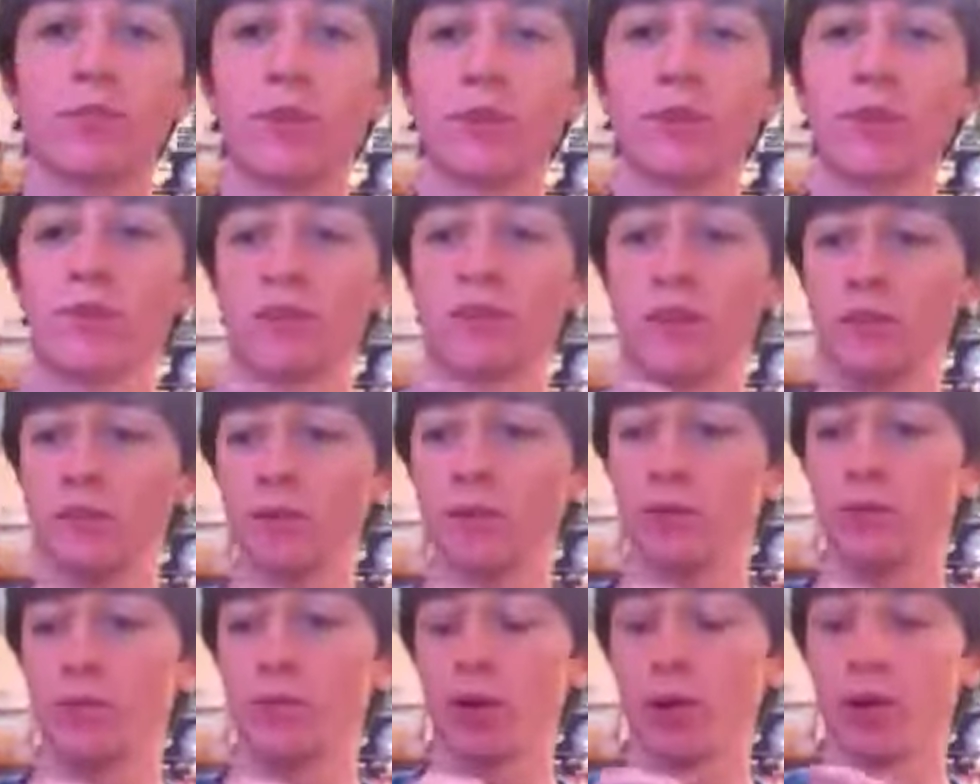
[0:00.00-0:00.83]
Both of them
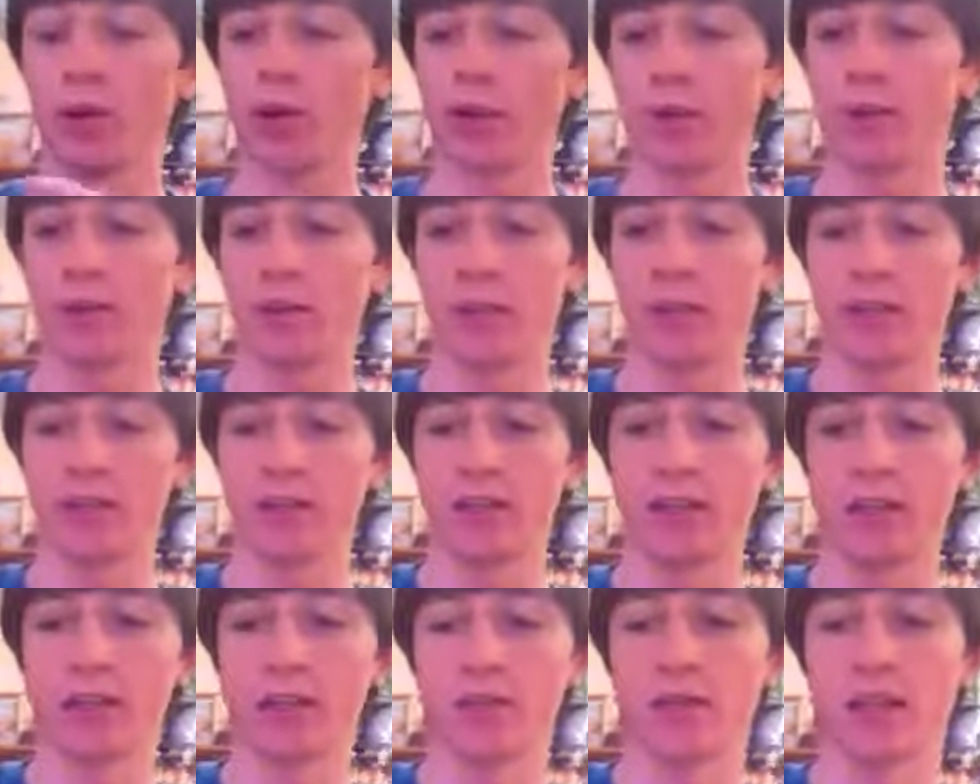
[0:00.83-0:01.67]
are probably the only
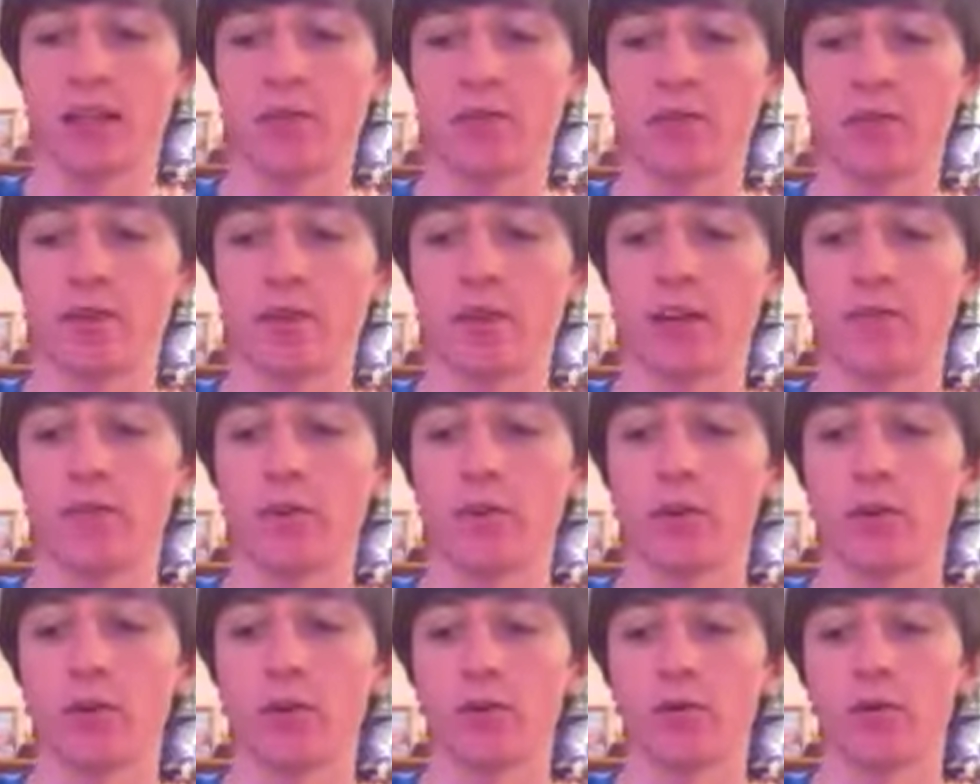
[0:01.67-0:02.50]
DS games I'll
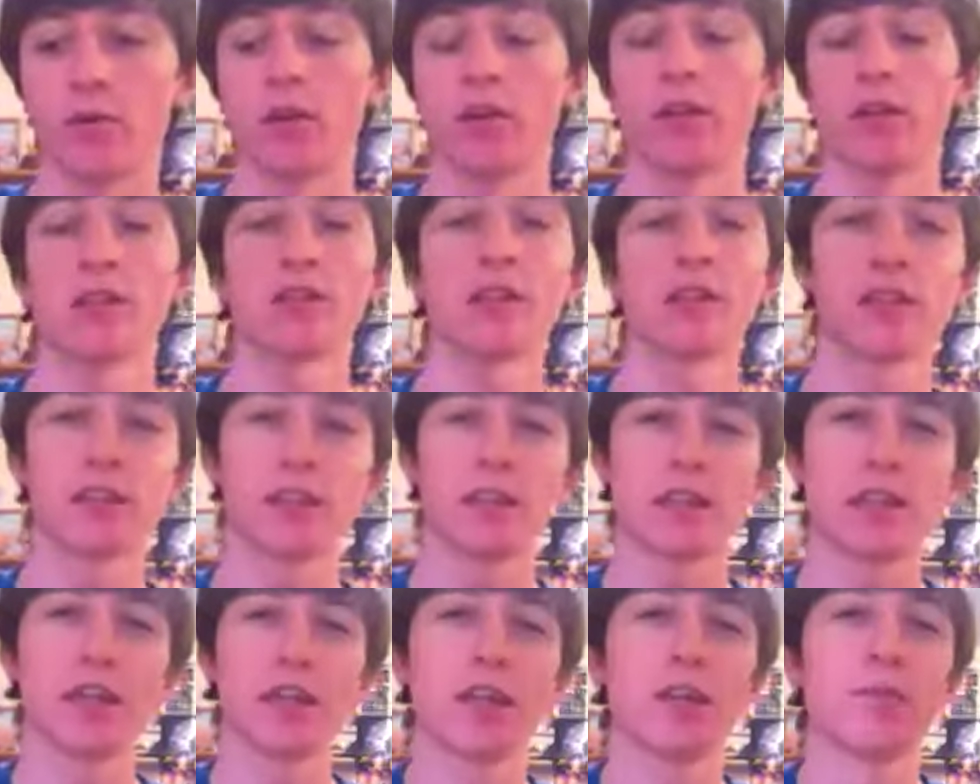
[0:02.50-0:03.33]
ever own, unless I
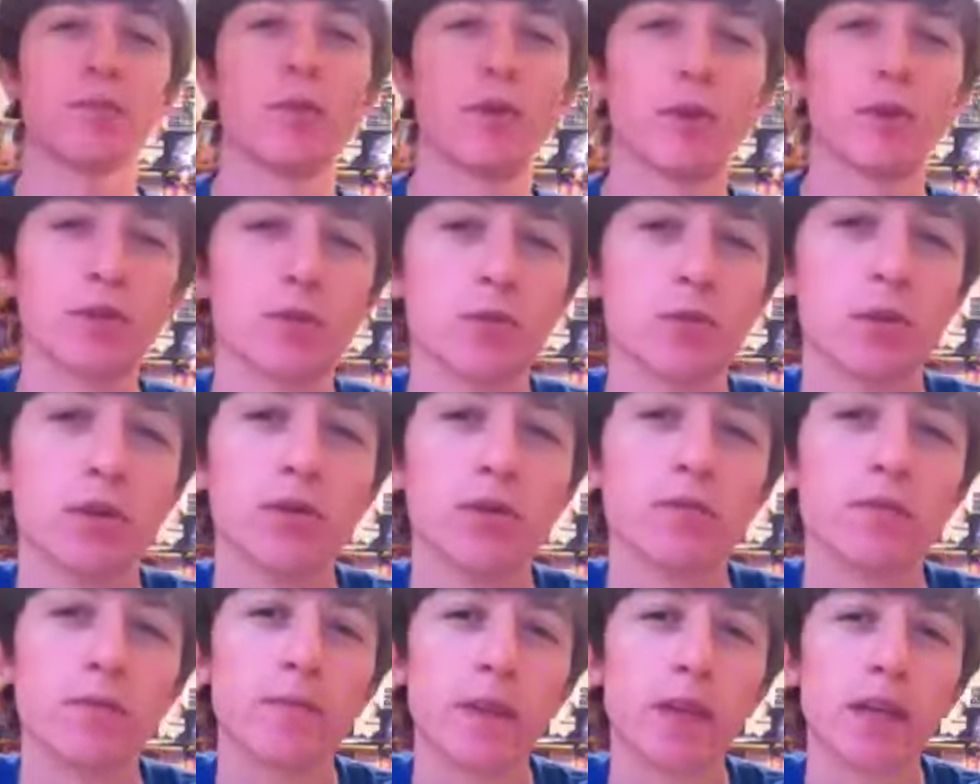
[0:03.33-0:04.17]
get the Kingdom Hearts one.